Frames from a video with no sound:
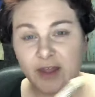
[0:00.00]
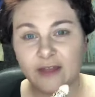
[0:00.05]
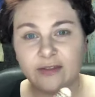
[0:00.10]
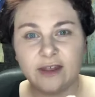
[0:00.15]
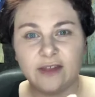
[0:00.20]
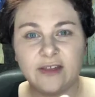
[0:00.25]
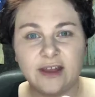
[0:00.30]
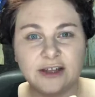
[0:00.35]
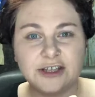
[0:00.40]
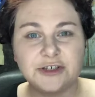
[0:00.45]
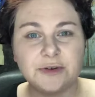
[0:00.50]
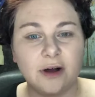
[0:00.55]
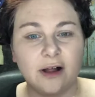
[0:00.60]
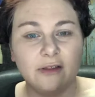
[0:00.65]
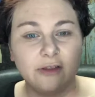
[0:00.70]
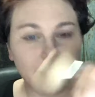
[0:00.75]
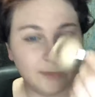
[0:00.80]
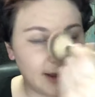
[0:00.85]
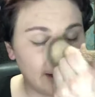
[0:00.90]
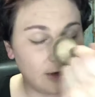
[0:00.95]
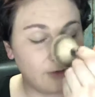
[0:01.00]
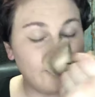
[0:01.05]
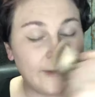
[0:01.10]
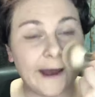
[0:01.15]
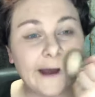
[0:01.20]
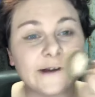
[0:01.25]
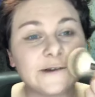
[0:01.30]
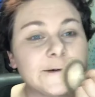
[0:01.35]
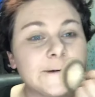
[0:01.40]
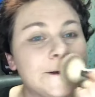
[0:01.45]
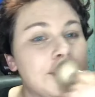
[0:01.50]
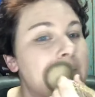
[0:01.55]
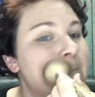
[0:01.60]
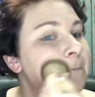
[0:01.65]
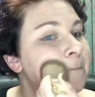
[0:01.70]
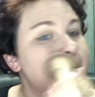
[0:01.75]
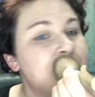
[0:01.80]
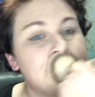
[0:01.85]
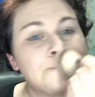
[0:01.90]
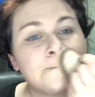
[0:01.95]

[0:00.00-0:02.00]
and then they do all the manufacturing,